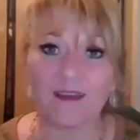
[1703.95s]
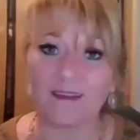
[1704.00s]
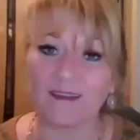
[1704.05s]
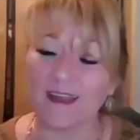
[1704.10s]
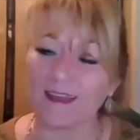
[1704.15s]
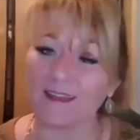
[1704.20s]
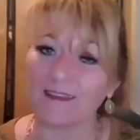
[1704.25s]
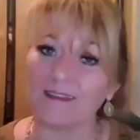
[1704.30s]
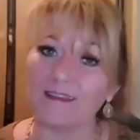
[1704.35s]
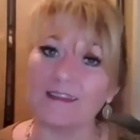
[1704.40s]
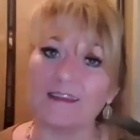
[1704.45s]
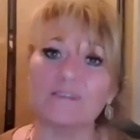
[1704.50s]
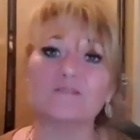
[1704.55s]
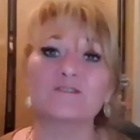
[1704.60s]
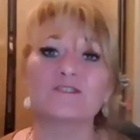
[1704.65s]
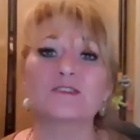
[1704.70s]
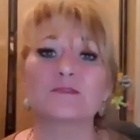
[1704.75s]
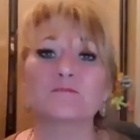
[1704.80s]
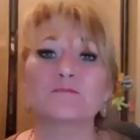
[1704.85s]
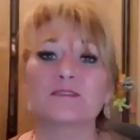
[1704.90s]
and had
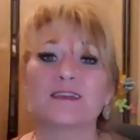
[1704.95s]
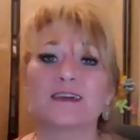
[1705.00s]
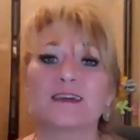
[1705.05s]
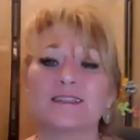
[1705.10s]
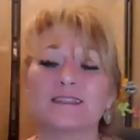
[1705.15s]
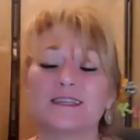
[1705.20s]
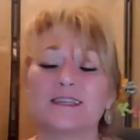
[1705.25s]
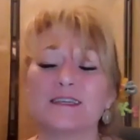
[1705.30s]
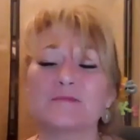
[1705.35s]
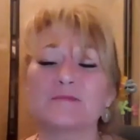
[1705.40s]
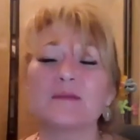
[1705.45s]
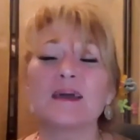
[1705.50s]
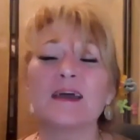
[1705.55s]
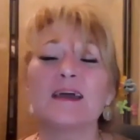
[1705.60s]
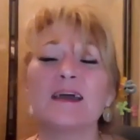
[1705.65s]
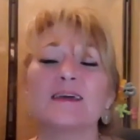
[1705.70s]
leadership with that team,